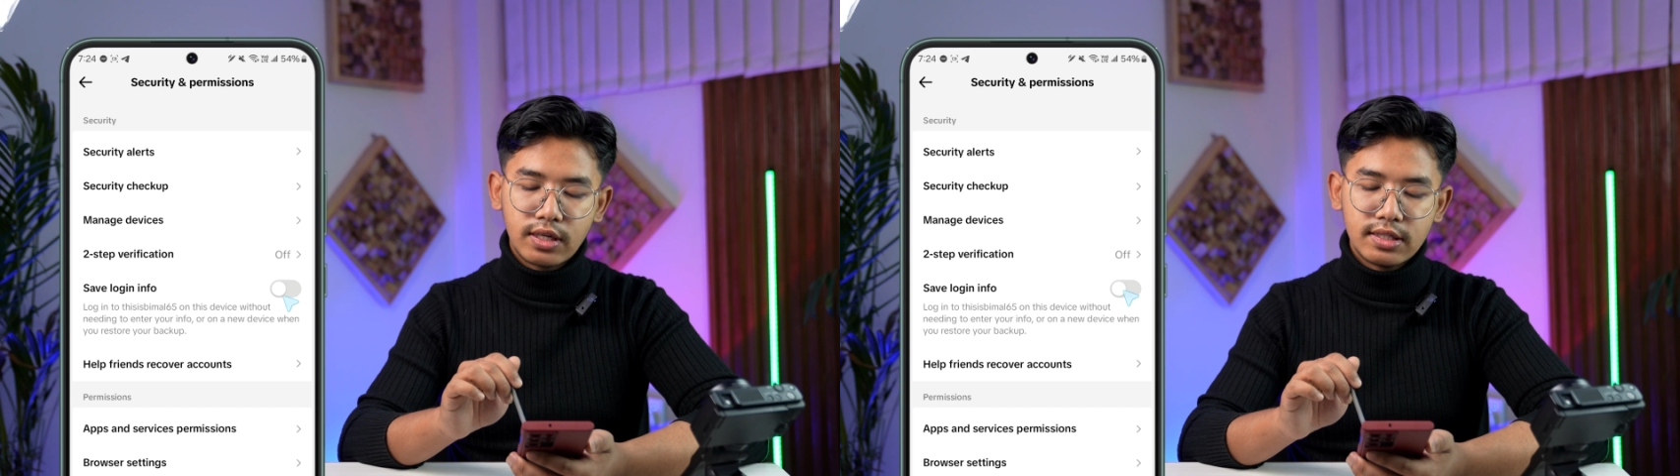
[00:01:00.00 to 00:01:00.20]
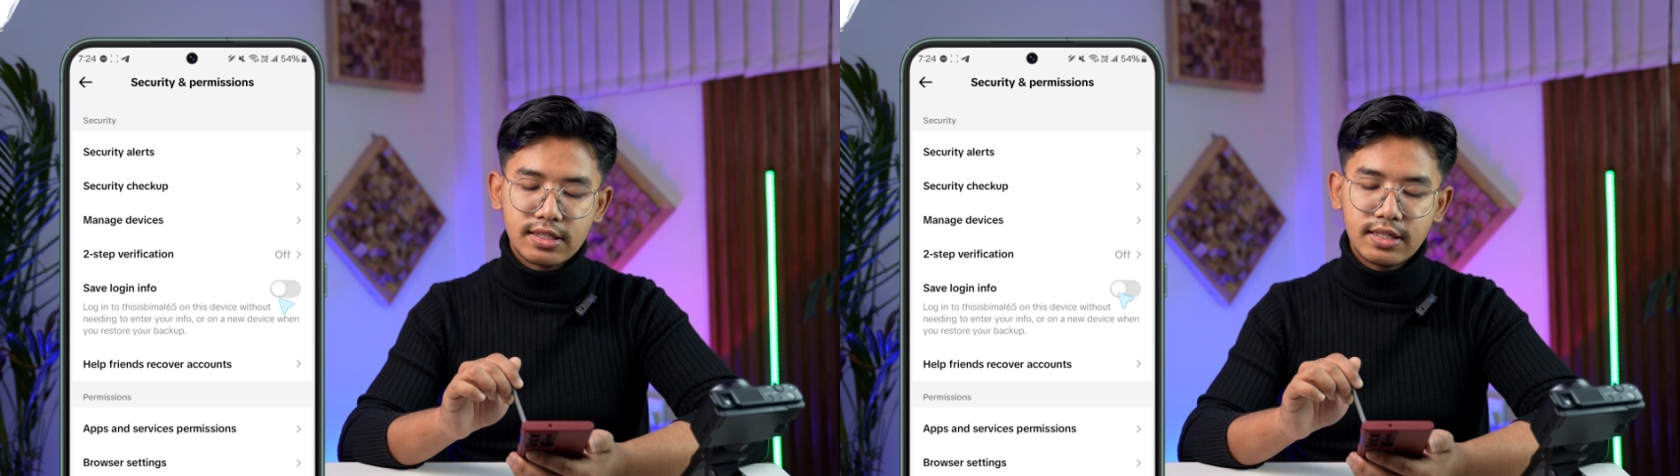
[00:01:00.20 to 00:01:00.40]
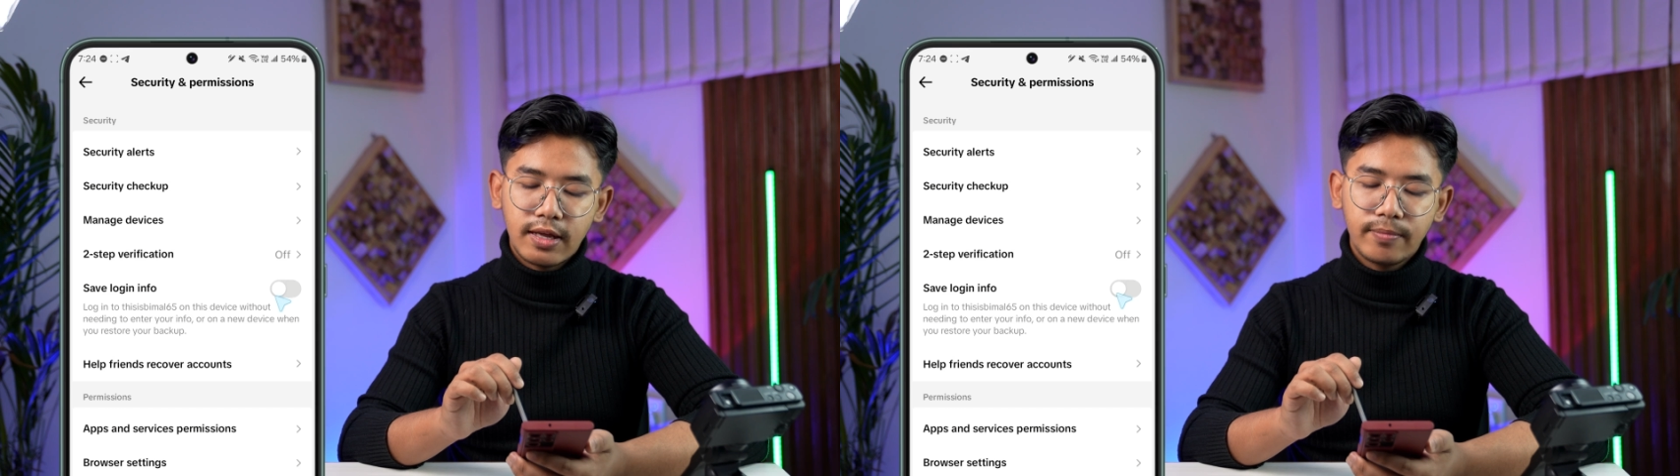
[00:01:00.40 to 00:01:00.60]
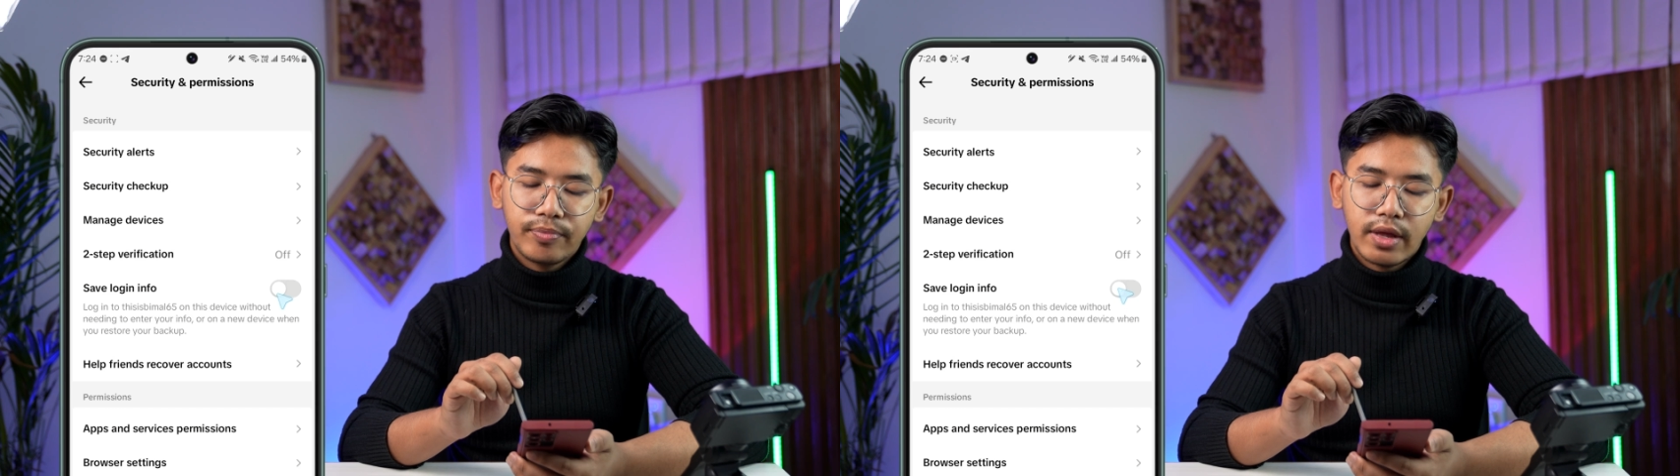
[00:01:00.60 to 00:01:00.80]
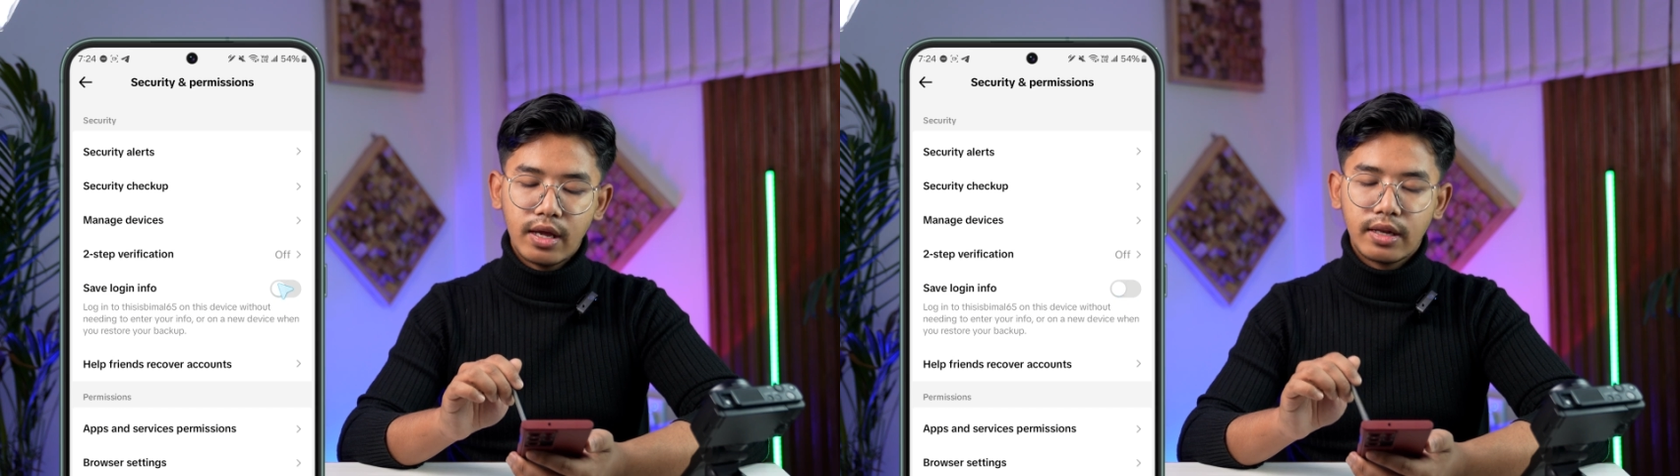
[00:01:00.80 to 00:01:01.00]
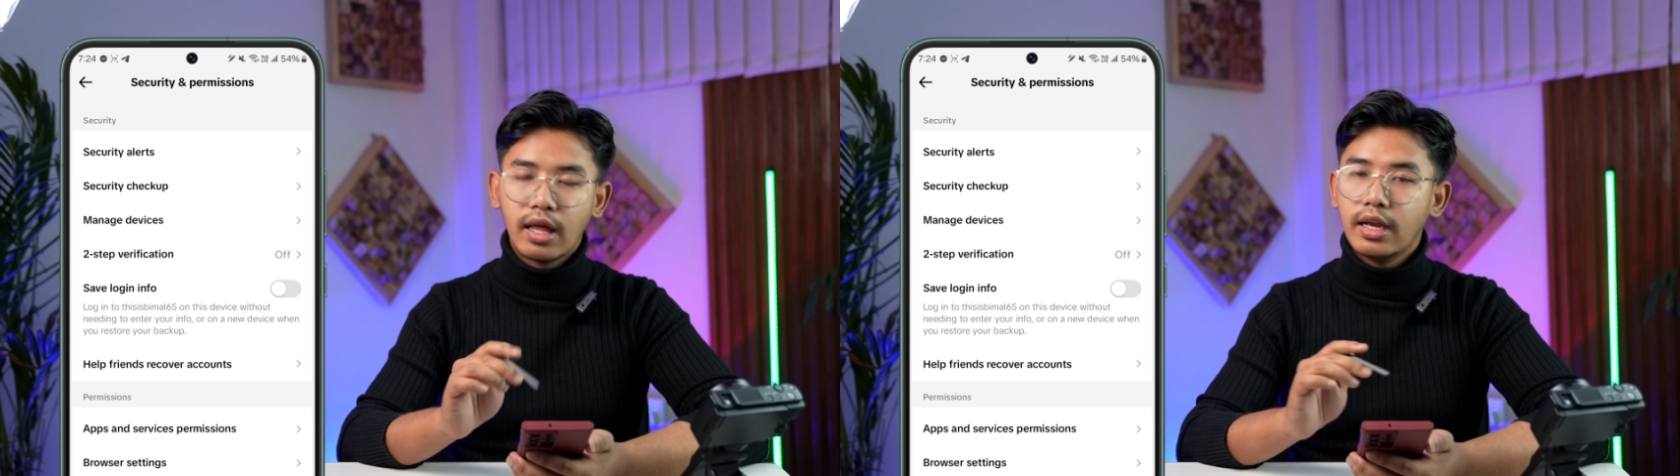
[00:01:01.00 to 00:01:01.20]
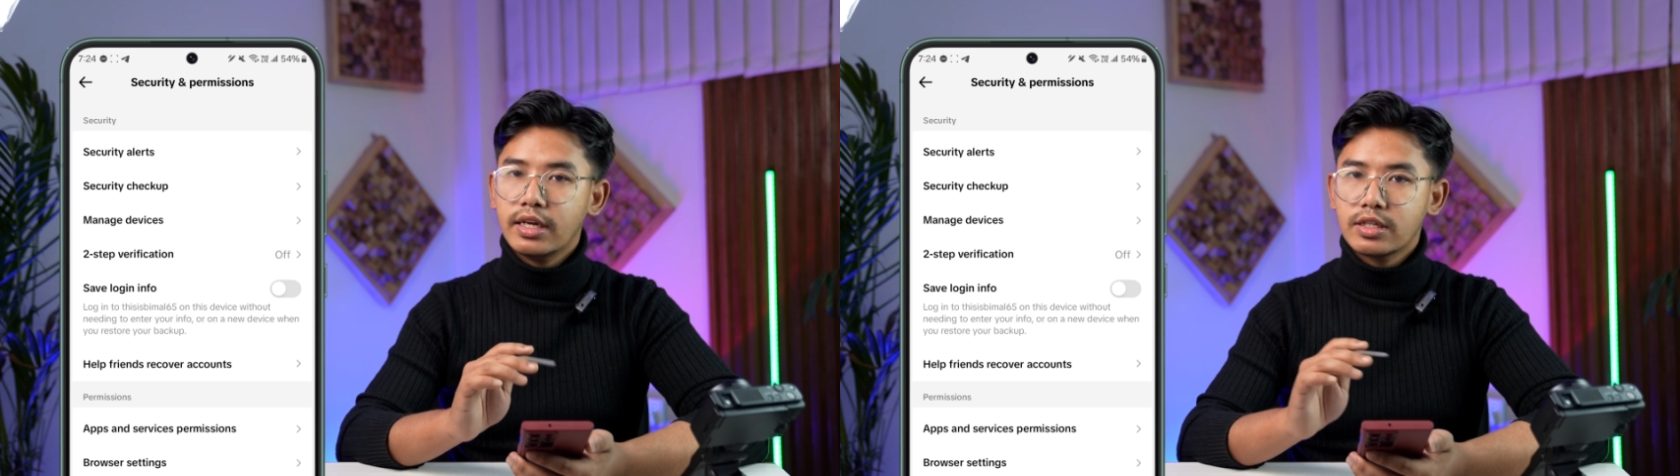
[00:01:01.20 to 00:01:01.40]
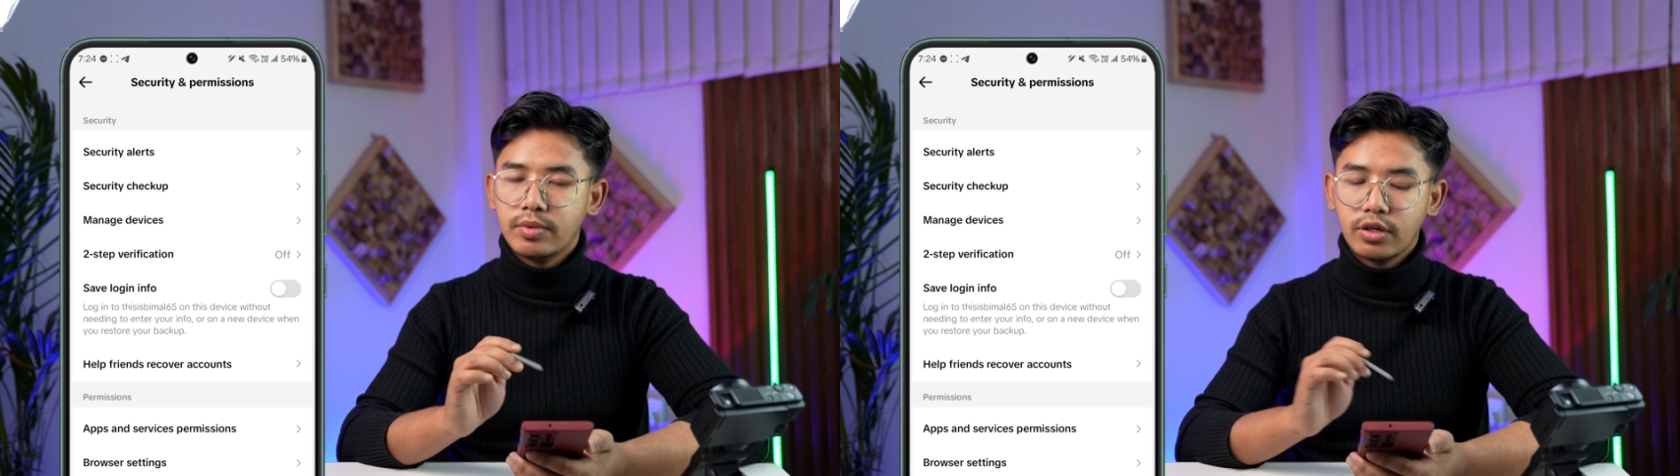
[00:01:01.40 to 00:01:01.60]
can see that
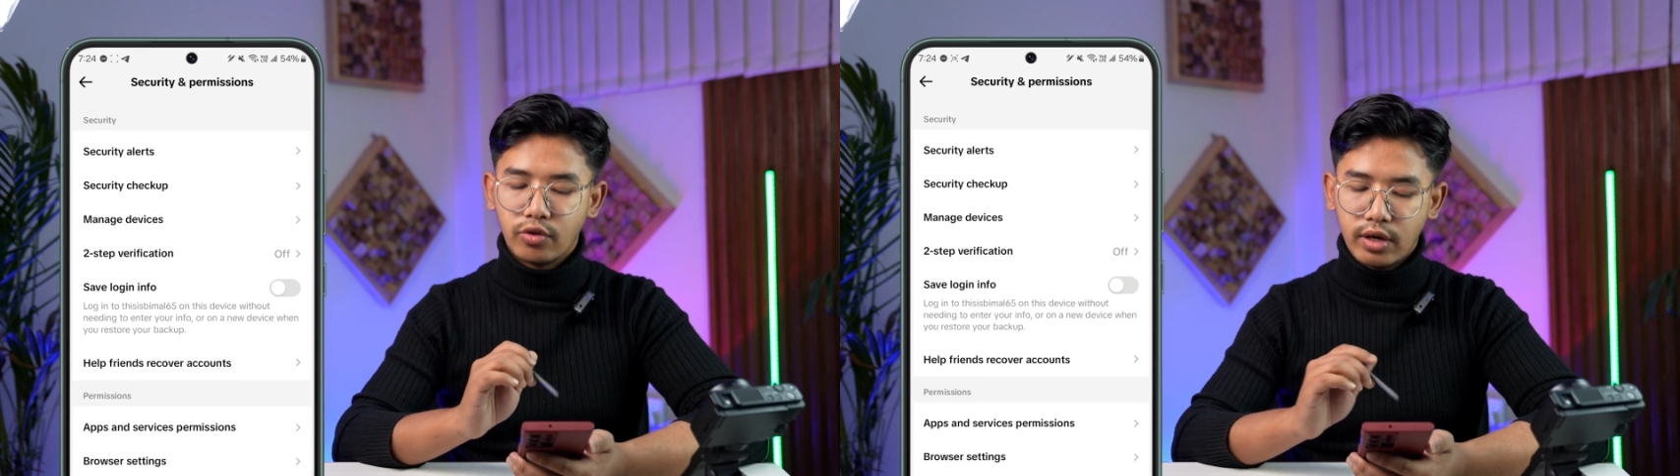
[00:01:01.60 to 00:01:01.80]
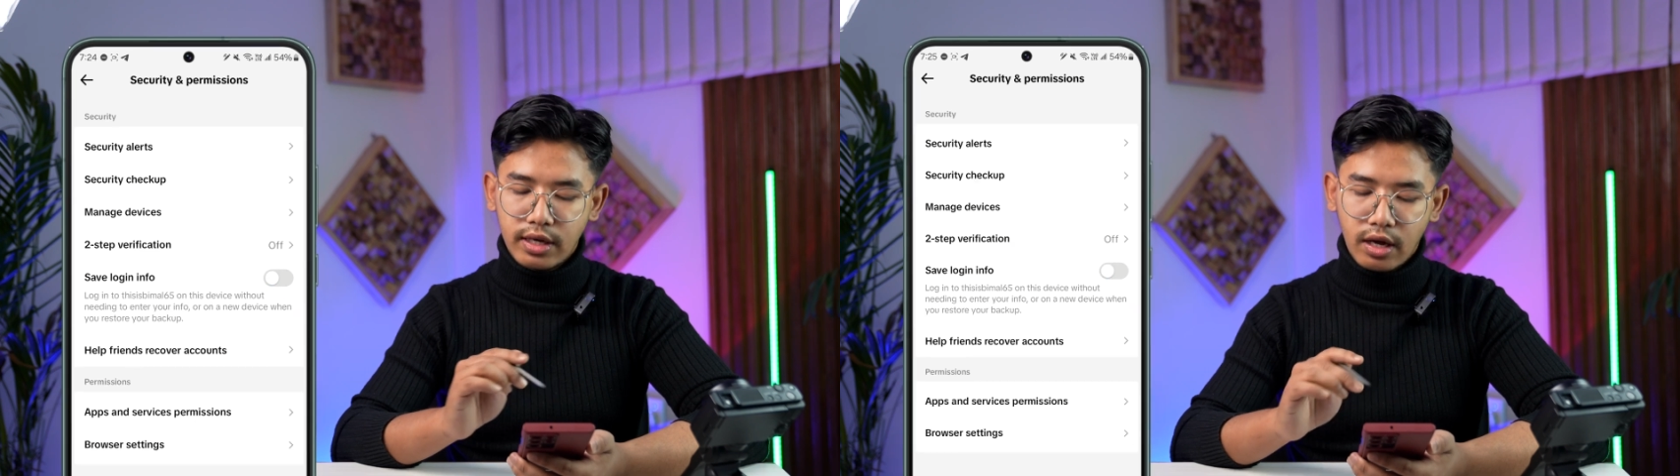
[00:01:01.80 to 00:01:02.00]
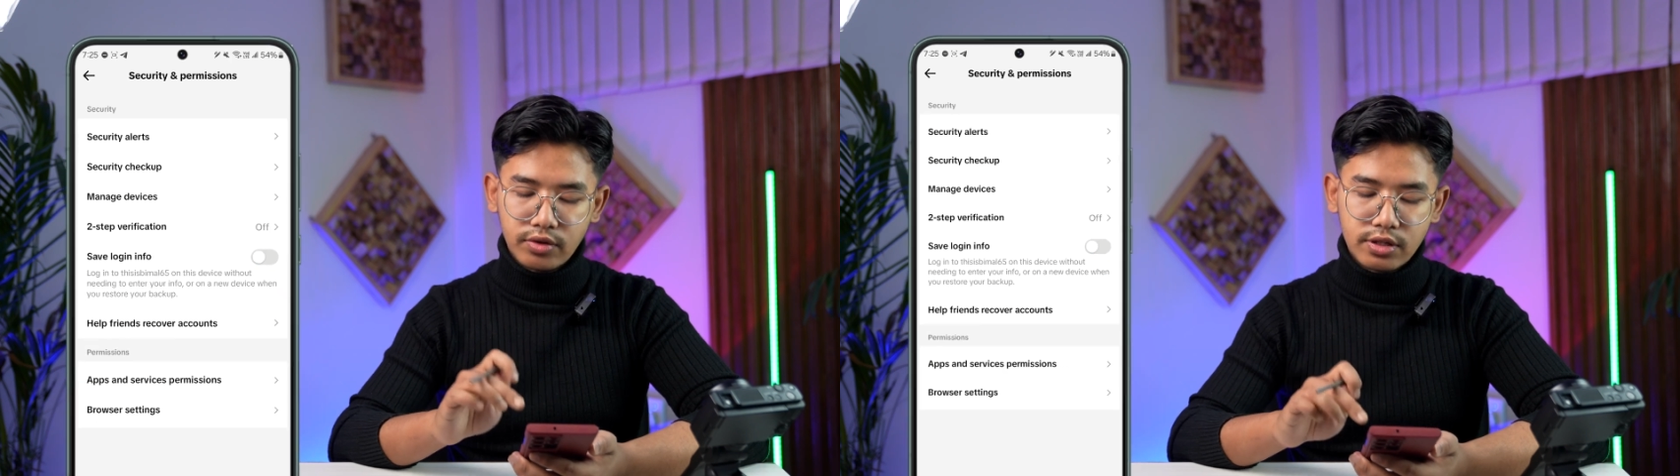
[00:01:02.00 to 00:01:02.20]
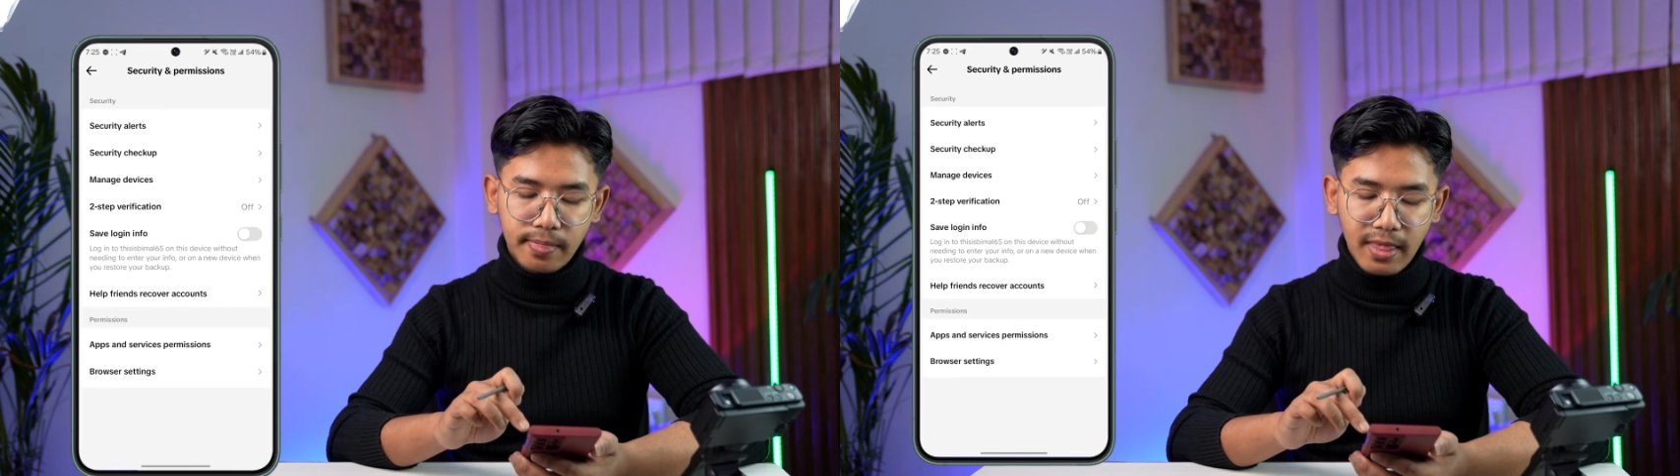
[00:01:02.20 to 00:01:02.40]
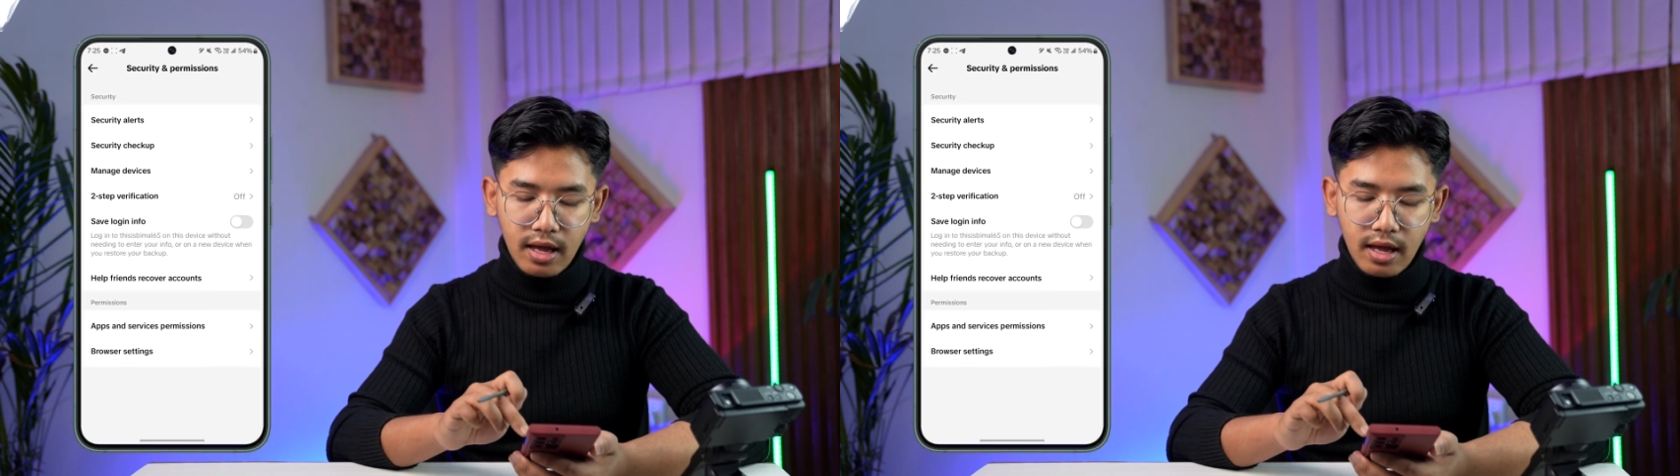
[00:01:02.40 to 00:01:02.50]
it has been grayed out.